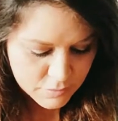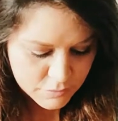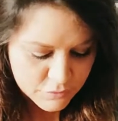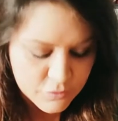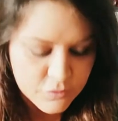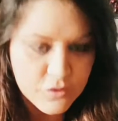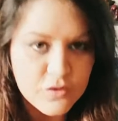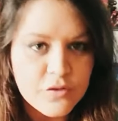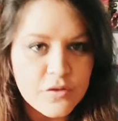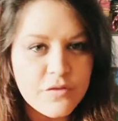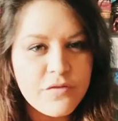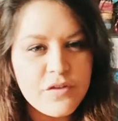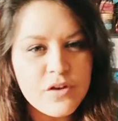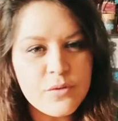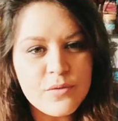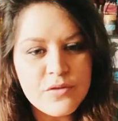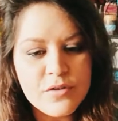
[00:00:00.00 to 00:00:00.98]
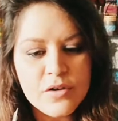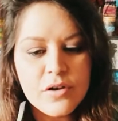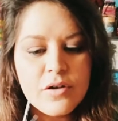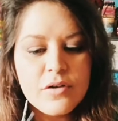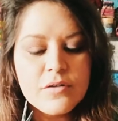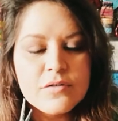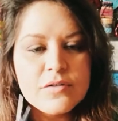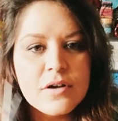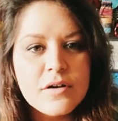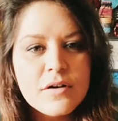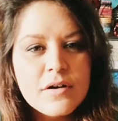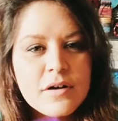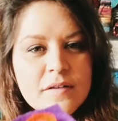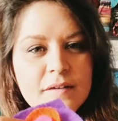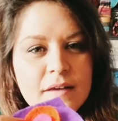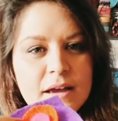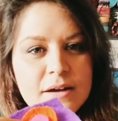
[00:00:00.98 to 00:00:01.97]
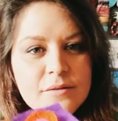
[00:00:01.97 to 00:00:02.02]
So just a few circles I'll
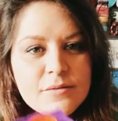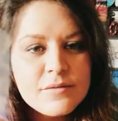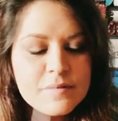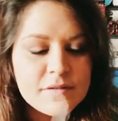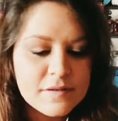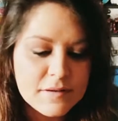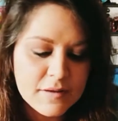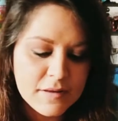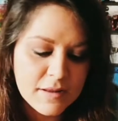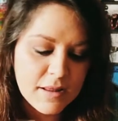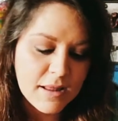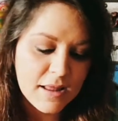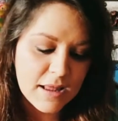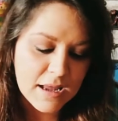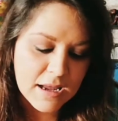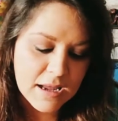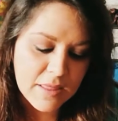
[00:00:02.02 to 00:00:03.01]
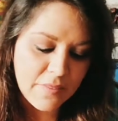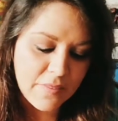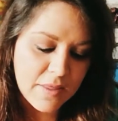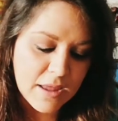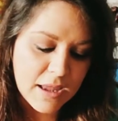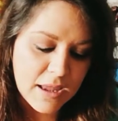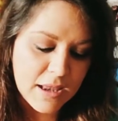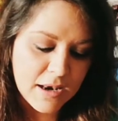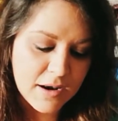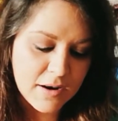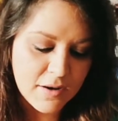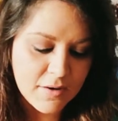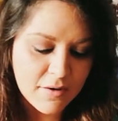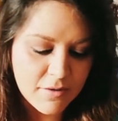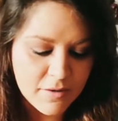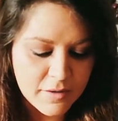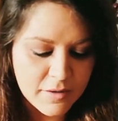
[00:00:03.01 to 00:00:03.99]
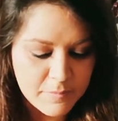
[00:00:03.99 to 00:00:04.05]
cut out, and then
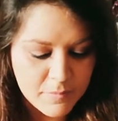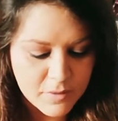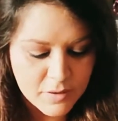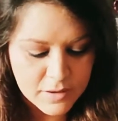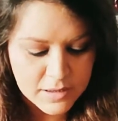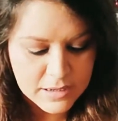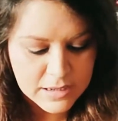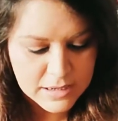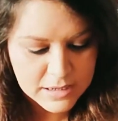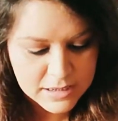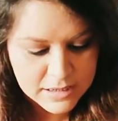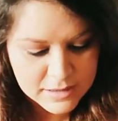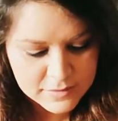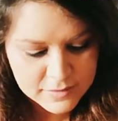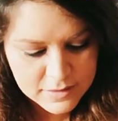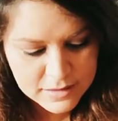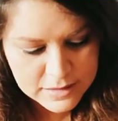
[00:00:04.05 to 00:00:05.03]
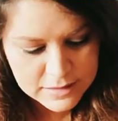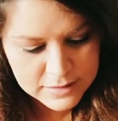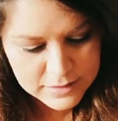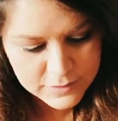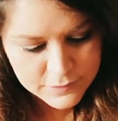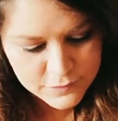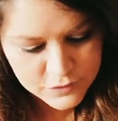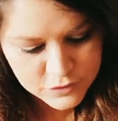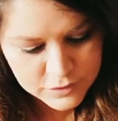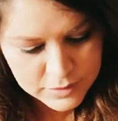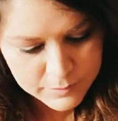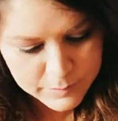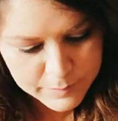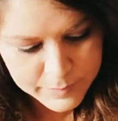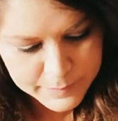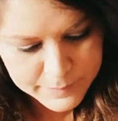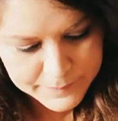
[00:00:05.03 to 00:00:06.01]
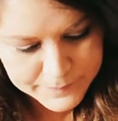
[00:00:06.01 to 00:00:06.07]
I might add a leaf
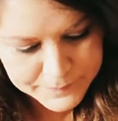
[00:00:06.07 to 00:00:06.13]
shape.